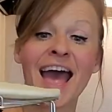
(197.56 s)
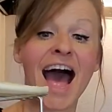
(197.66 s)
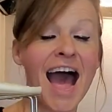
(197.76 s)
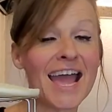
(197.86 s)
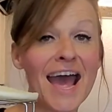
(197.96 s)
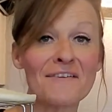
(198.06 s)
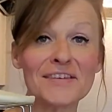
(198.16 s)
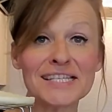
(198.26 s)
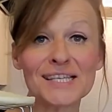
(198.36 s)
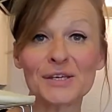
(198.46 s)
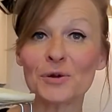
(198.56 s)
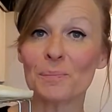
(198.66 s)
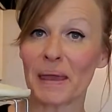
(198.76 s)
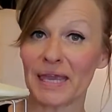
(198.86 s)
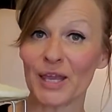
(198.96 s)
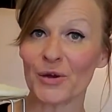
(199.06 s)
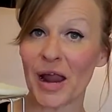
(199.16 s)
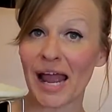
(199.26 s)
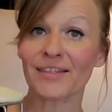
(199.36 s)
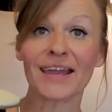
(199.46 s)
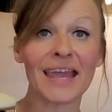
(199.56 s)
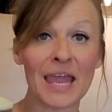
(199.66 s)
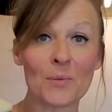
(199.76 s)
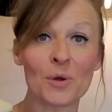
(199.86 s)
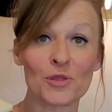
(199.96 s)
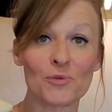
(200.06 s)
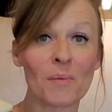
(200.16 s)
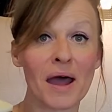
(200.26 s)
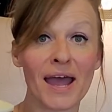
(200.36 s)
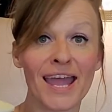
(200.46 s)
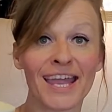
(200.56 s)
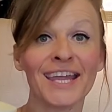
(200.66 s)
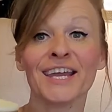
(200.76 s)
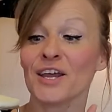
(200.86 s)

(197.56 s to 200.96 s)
I have this little baking rack that came with my